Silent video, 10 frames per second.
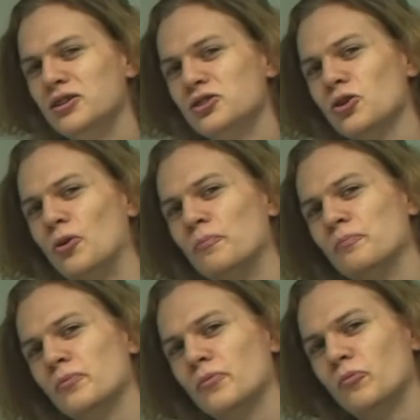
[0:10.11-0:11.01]
So,
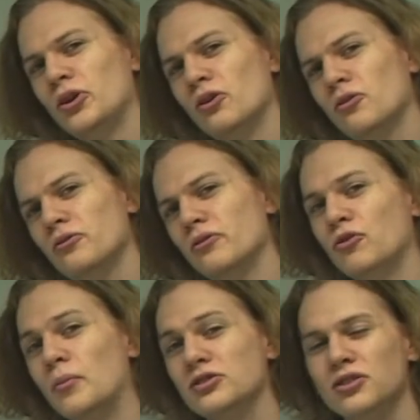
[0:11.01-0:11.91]
we know
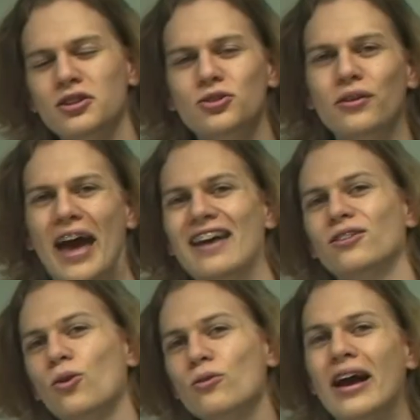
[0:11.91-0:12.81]
from our studies on
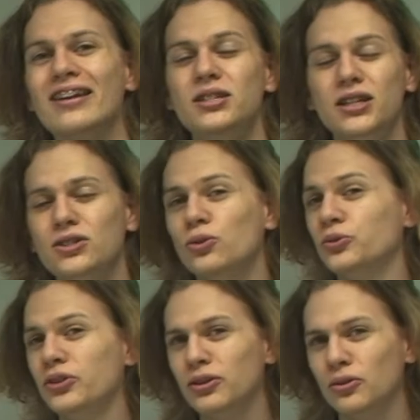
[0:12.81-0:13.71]
analog and digital
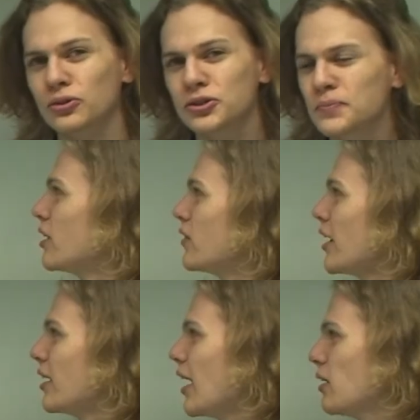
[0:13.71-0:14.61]
signals
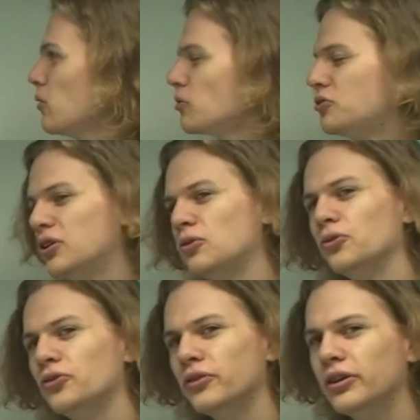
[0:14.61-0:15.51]
that analog
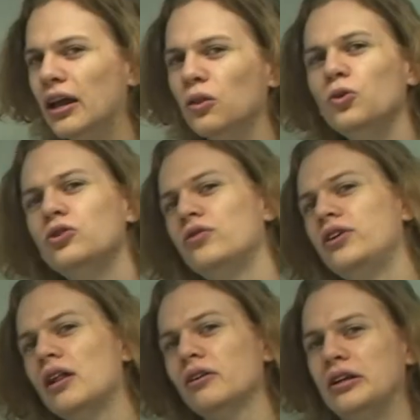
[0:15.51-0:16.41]
signals can lose
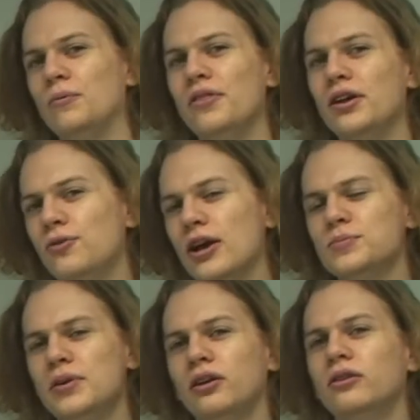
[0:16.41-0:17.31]
fidelity when they're
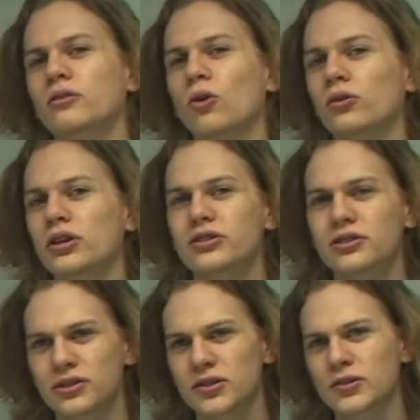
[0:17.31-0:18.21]
transmitted long
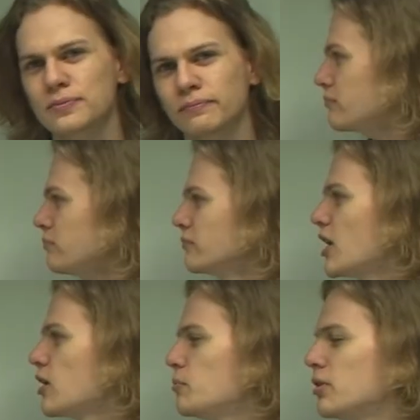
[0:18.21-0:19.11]
distances.
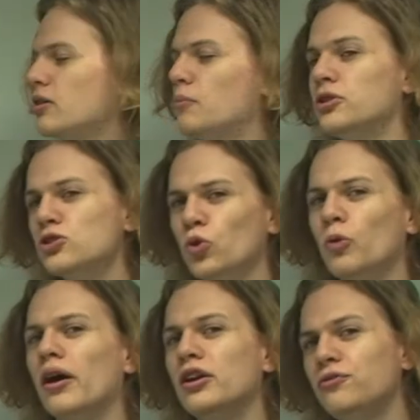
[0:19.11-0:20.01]
They can become
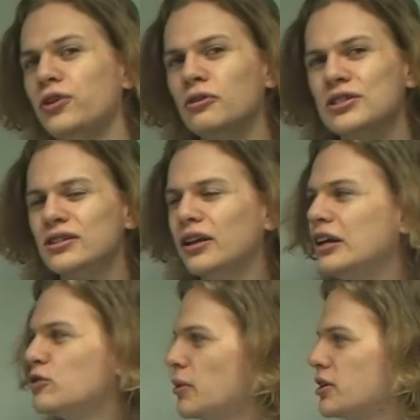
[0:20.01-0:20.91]
distorted by interference,
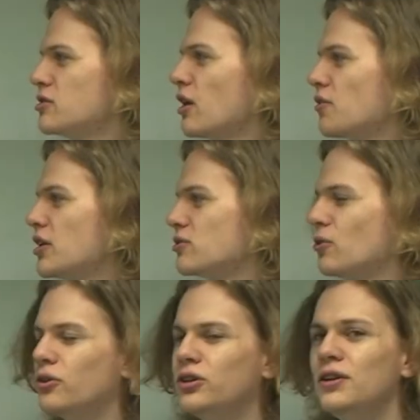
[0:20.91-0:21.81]
leading to pictures like this
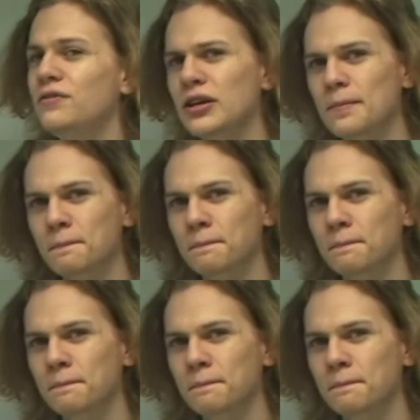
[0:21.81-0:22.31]
on a TV.